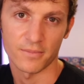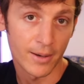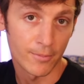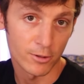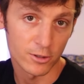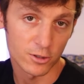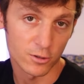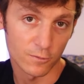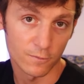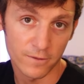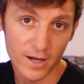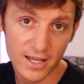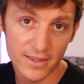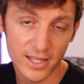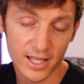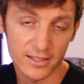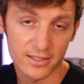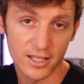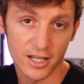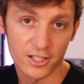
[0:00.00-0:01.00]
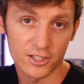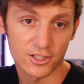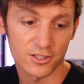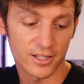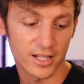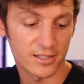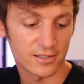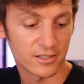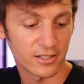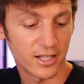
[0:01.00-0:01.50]
And once you find that touch,
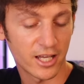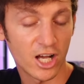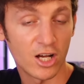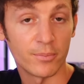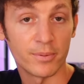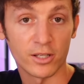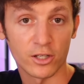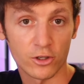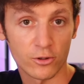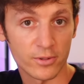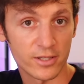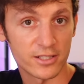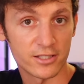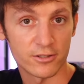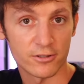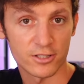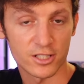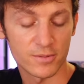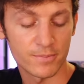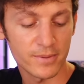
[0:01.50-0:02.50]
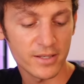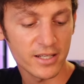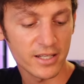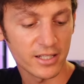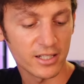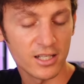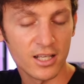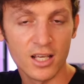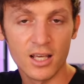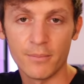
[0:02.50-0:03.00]
that's going to help increase your
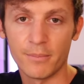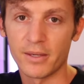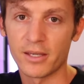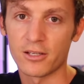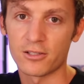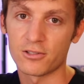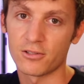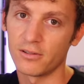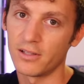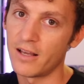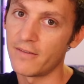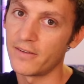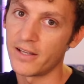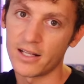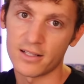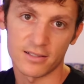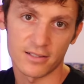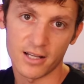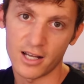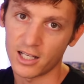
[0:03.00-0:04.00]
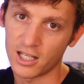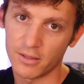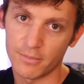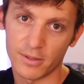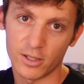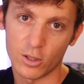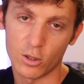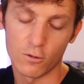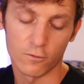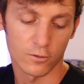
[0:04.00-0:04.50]
speed, because your left hand is not going to
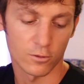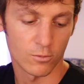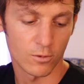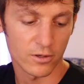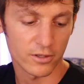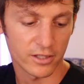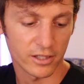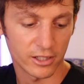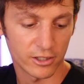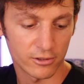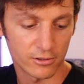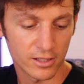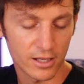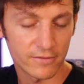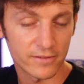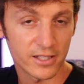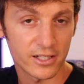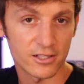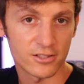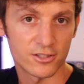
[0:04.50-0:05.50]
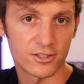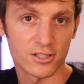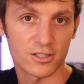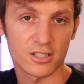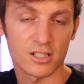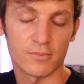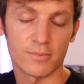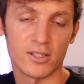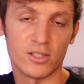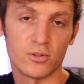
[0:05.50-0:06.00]
be overworking. Your left hand is just
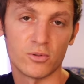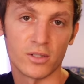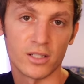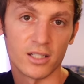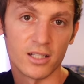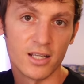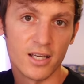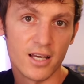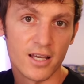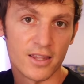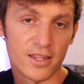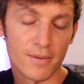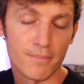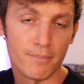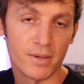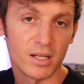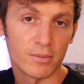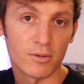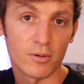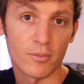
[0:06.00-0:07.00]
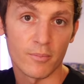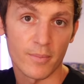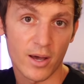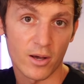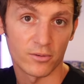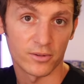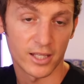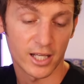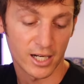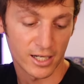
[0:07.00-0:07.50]
going to be doing the minimum
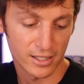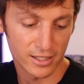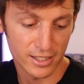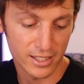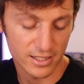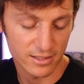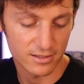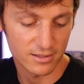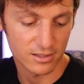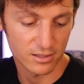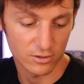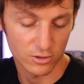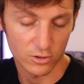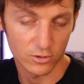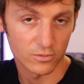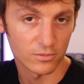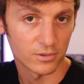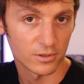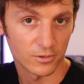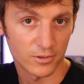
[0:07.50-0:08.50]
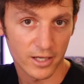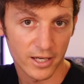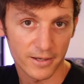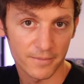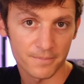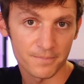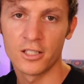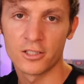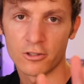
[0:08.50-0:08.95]
amount that it needs to do, okay?